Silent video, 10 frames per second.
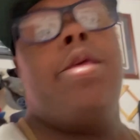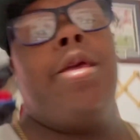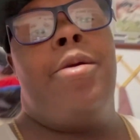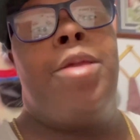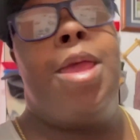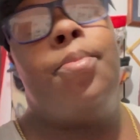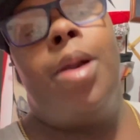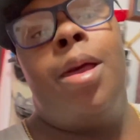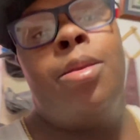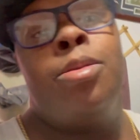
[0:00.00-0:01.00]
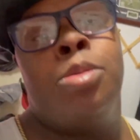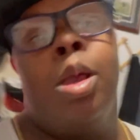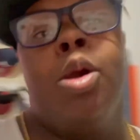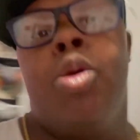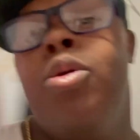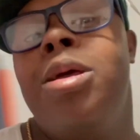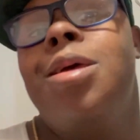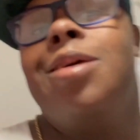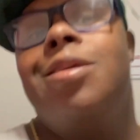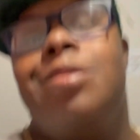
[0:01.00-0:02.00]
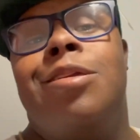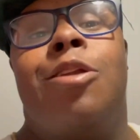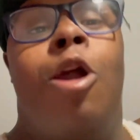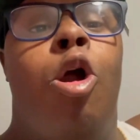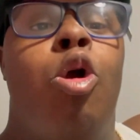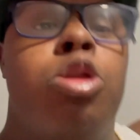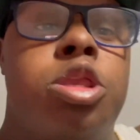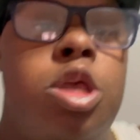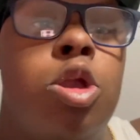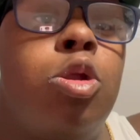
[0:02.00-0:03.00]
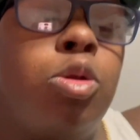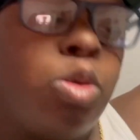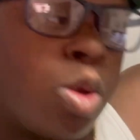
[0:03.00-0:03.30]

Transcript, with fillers: So everybody know, let me go to